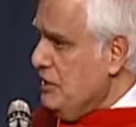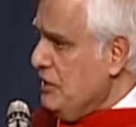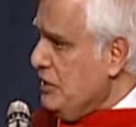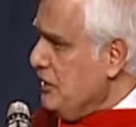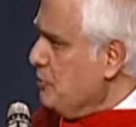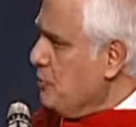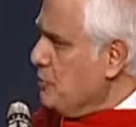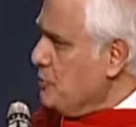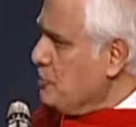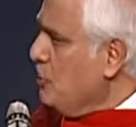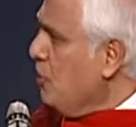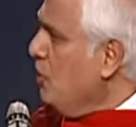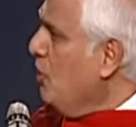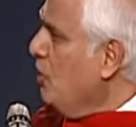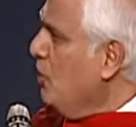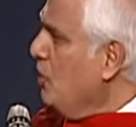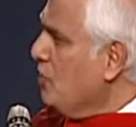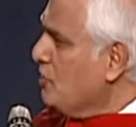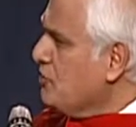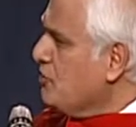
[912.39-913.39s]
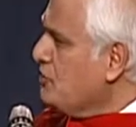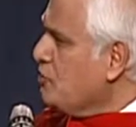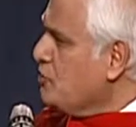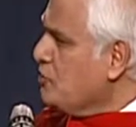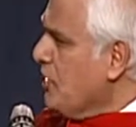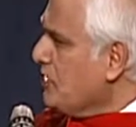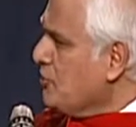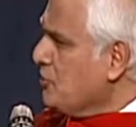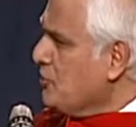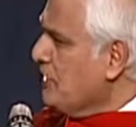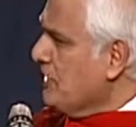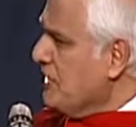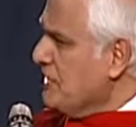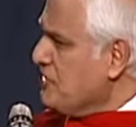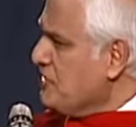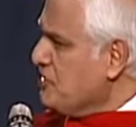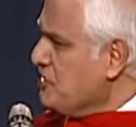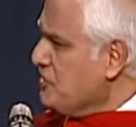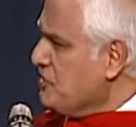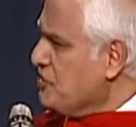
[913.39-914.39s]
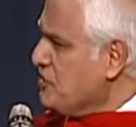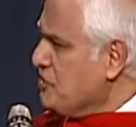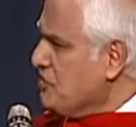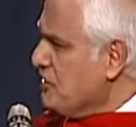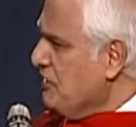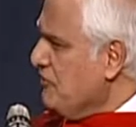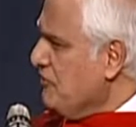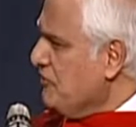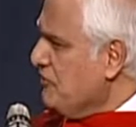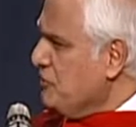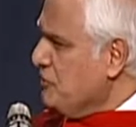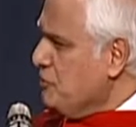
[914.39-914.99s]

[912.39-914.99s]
It was all drug-related stuff,